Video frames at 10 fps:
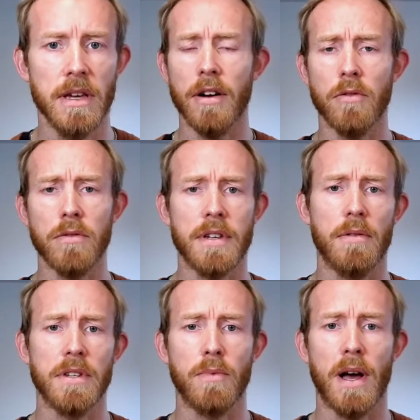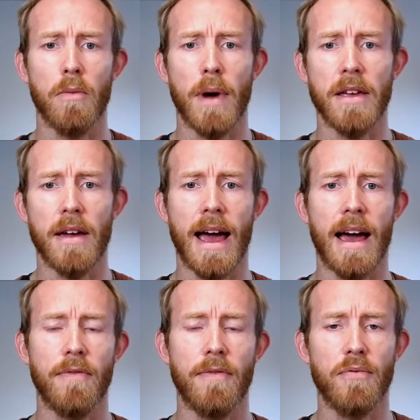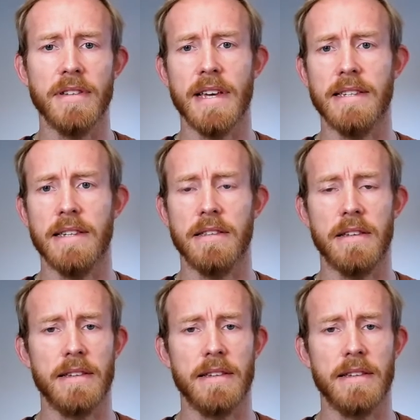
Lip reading: and also as well where you have processes that,